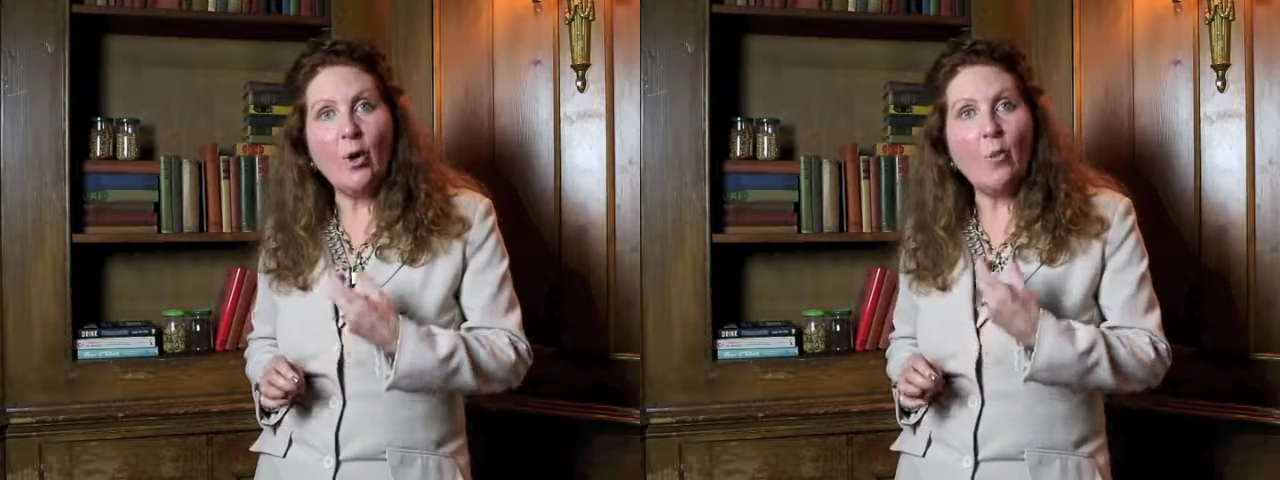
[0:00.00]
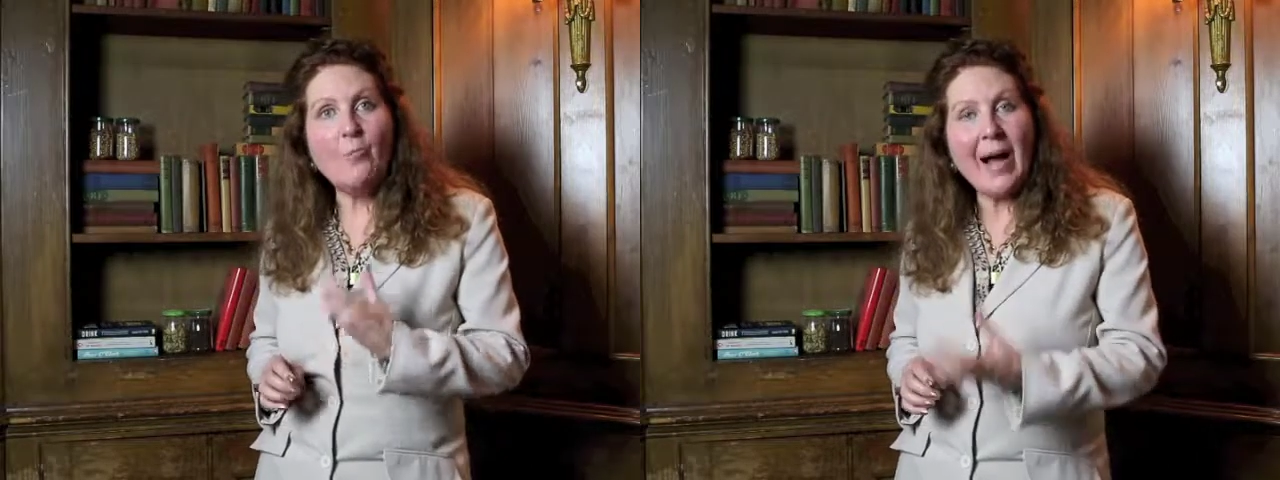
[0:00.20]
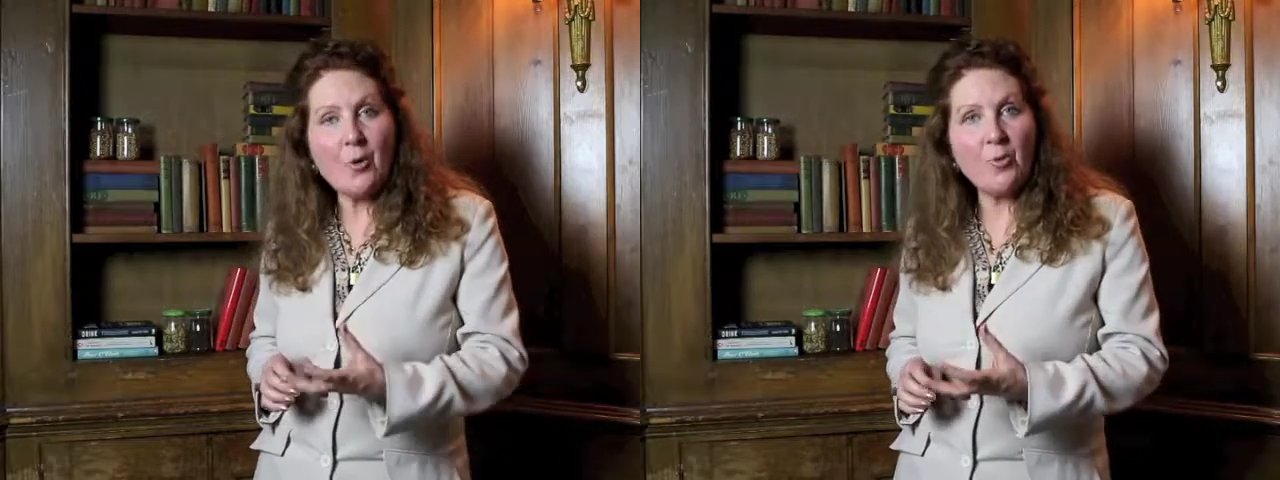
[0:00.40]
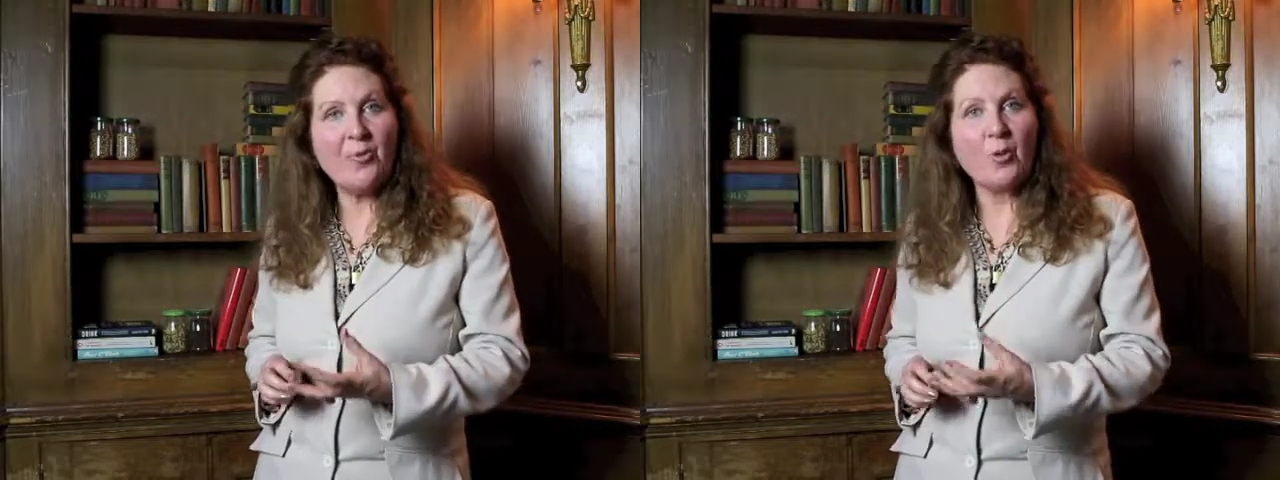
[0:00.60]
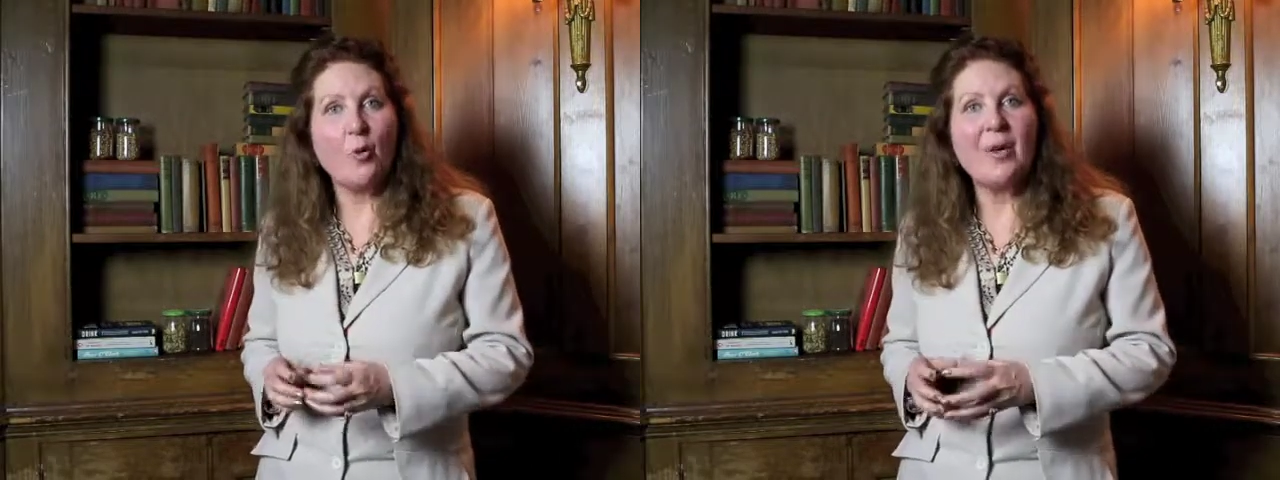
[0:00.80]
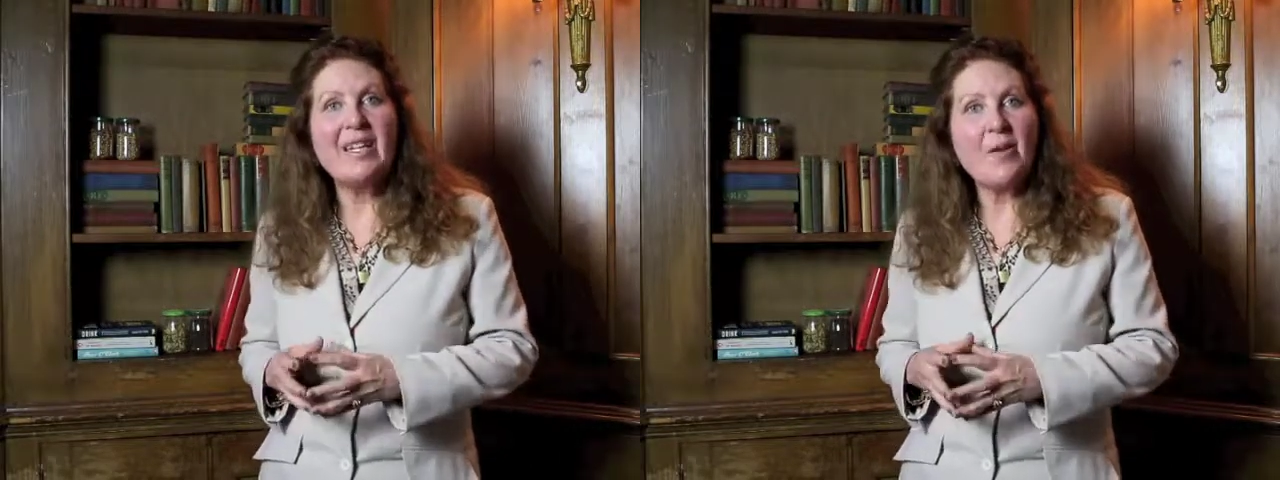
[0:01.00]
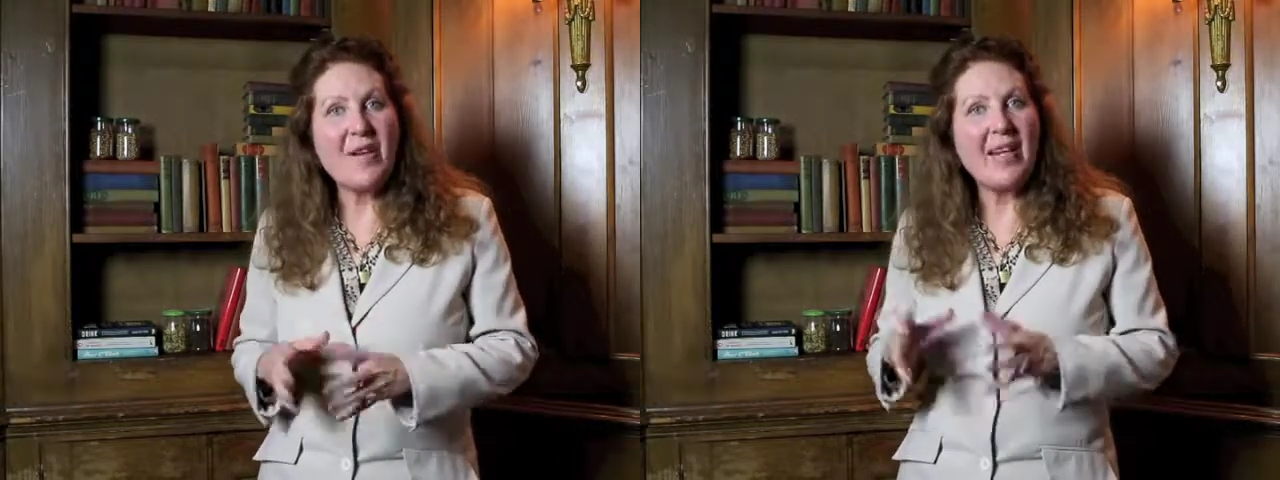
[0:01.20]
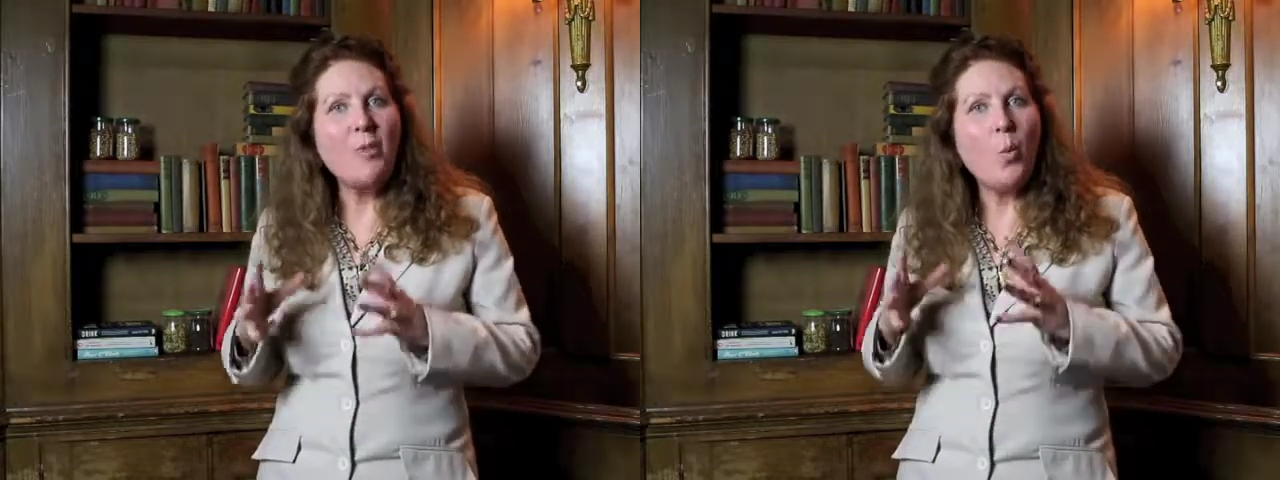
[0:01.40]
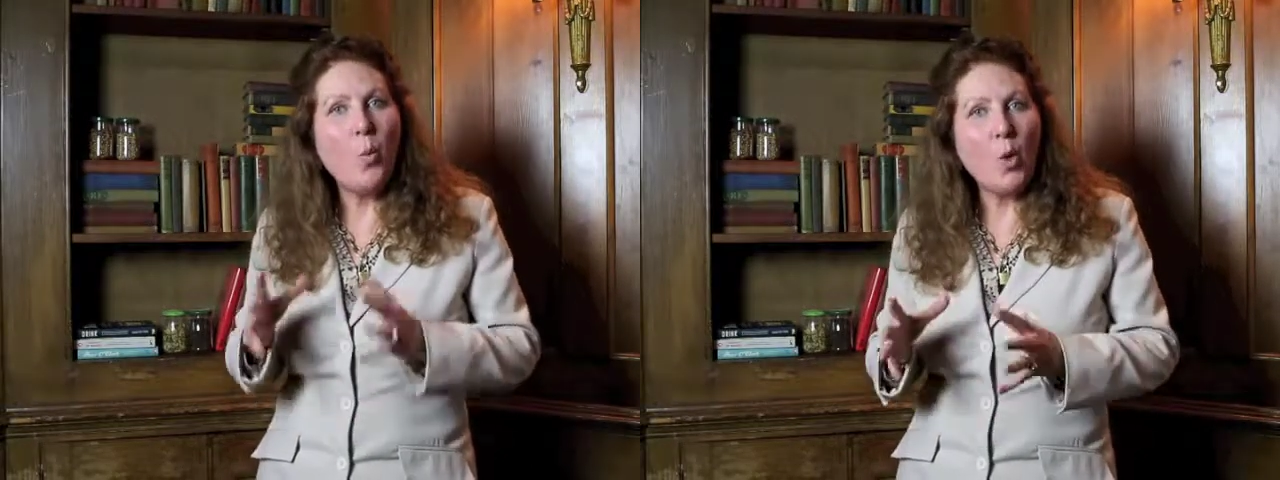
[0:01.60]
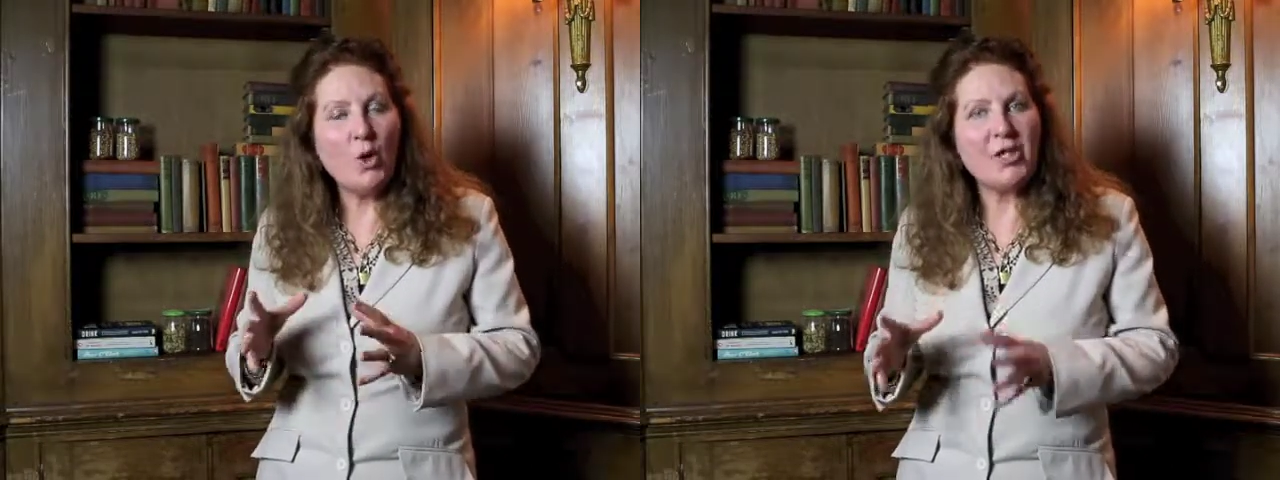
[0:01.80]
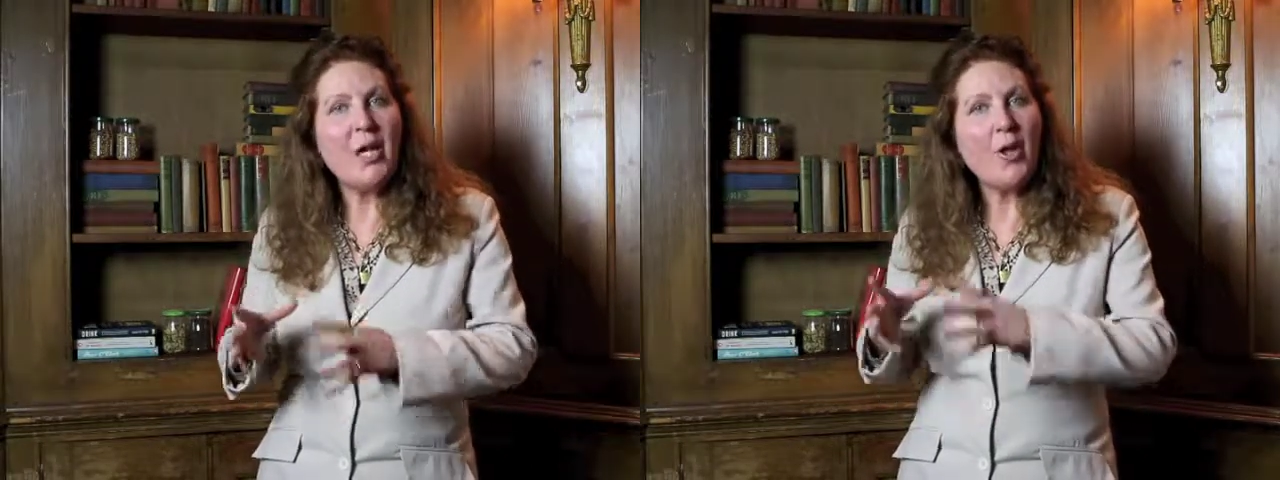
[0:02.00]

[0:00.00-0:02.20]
or microflora living in the wood